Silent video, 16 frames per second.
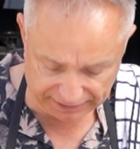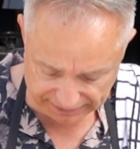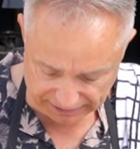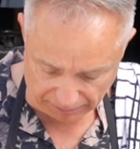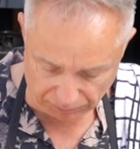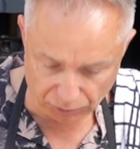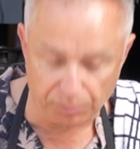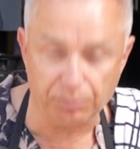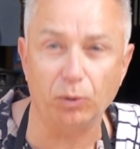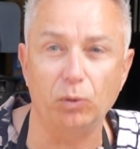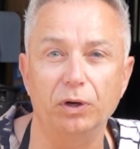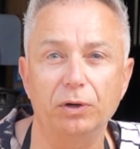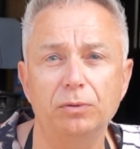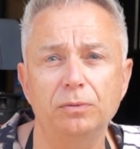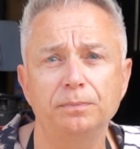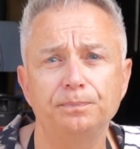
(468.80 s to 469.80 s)
this up to a
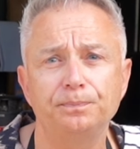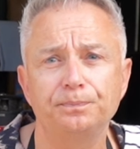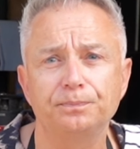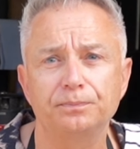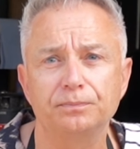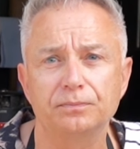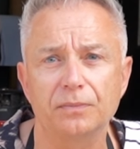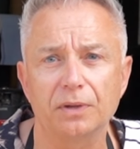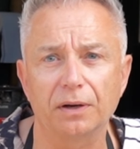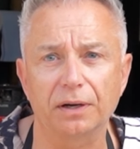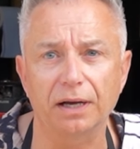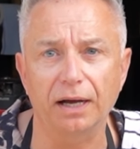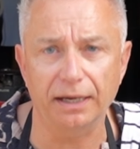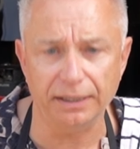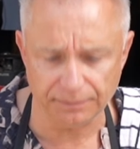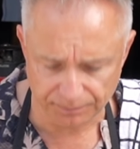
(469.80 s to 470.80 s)
boil,
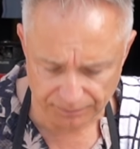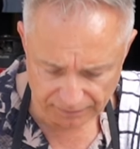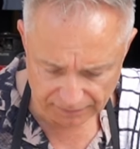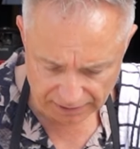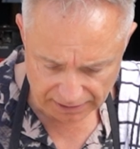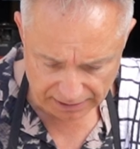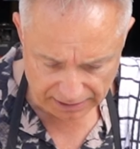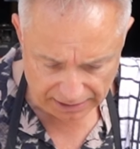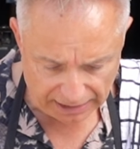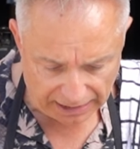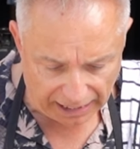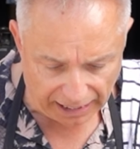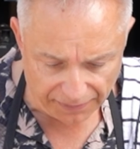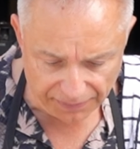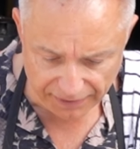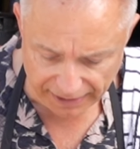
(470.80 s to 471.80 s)
okay?
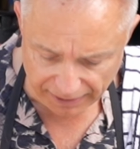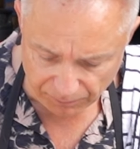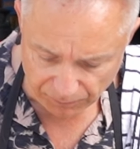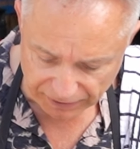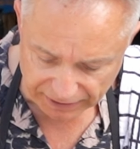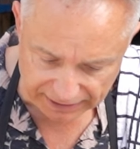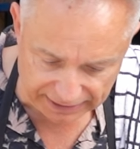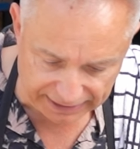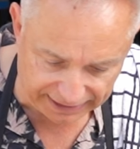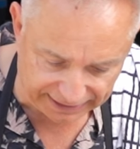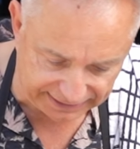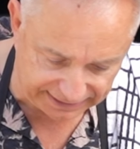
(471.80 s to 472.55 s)
And then we're going to let it